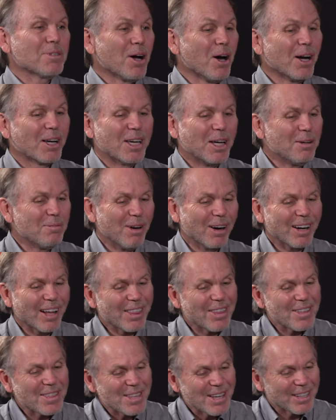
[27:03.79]
talking about
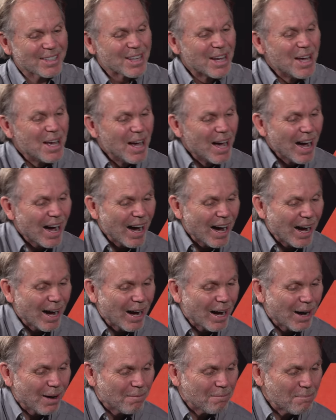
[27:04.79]
other things,
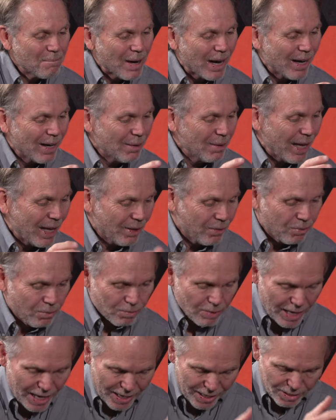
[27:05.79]
uh, uh,
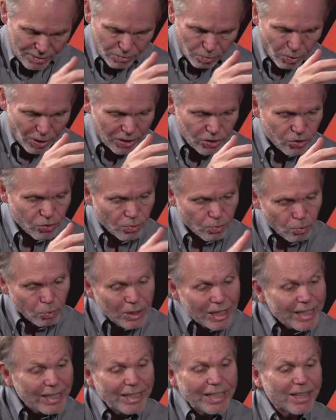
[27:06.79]
and and what's
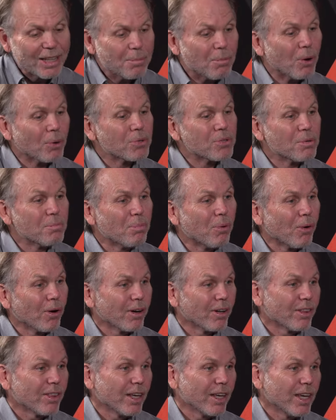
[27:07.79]
really the most
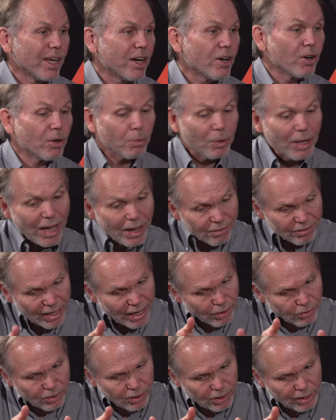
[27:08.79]
important thing here, and we have
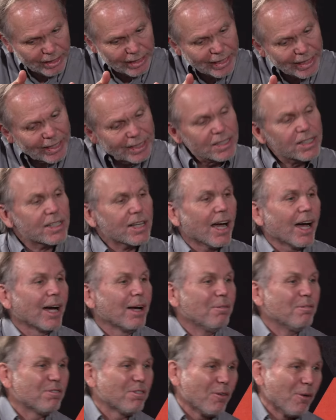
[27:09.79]
now the littlest
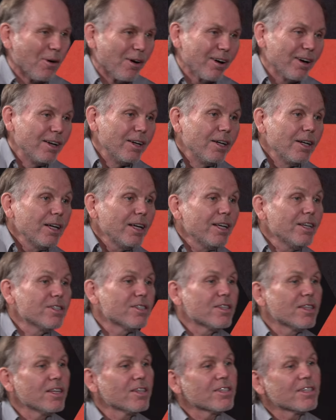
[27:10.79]
time for, Not is
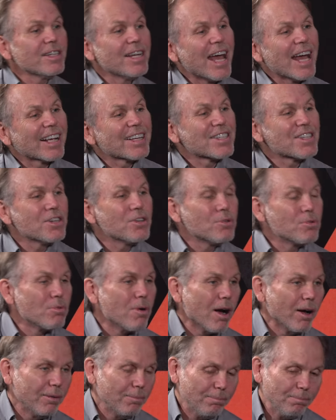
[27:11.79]
this next new
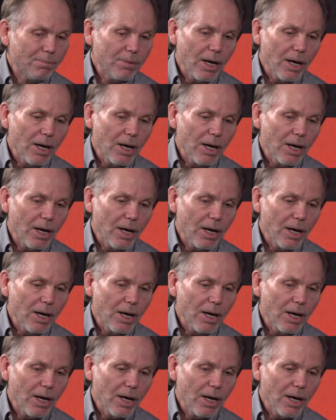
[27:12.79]
run.